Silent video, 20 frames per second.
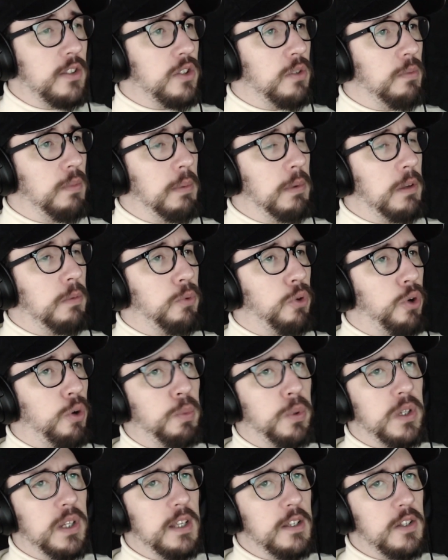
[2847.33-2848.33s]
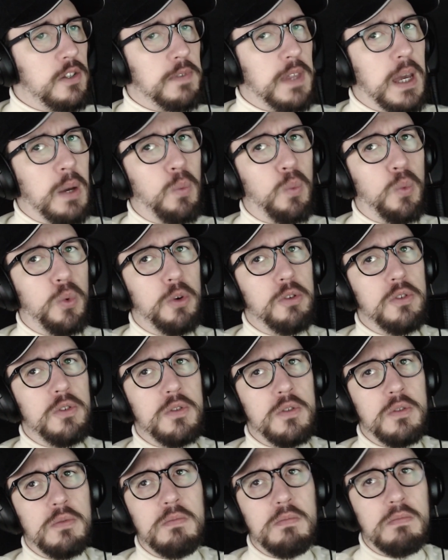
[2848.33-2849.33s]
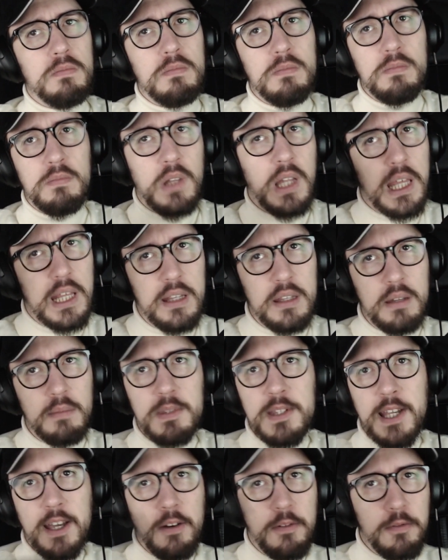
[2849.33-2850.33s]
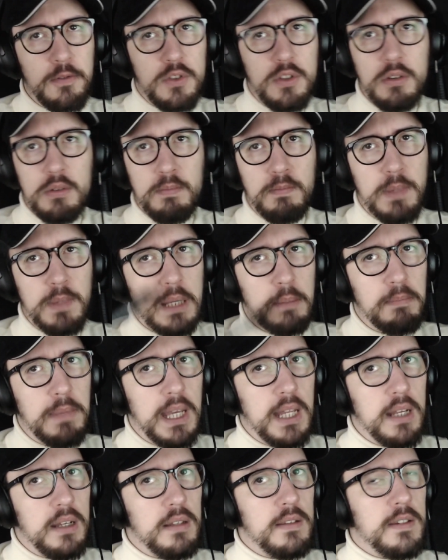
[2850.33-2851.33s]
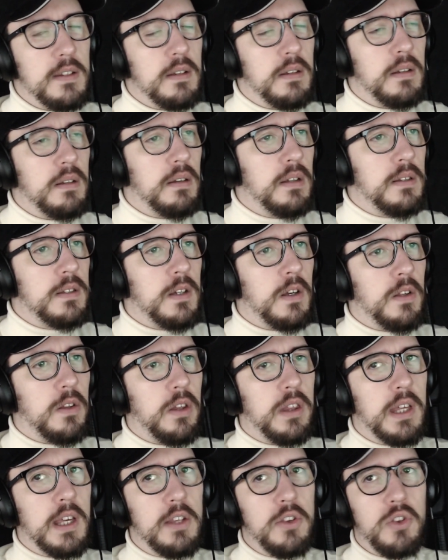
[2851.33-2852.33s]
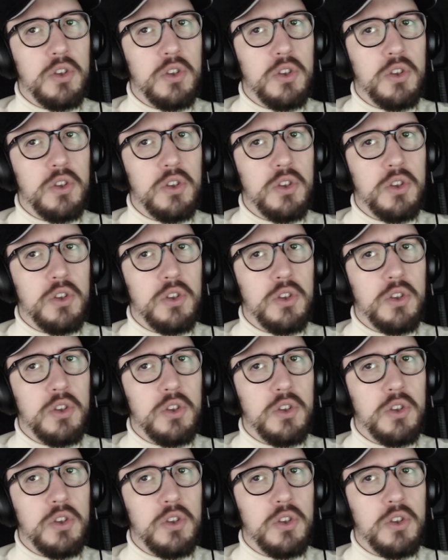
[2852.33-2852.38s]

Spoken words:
So maybe the properties of that wood lend themselves to being made into other things.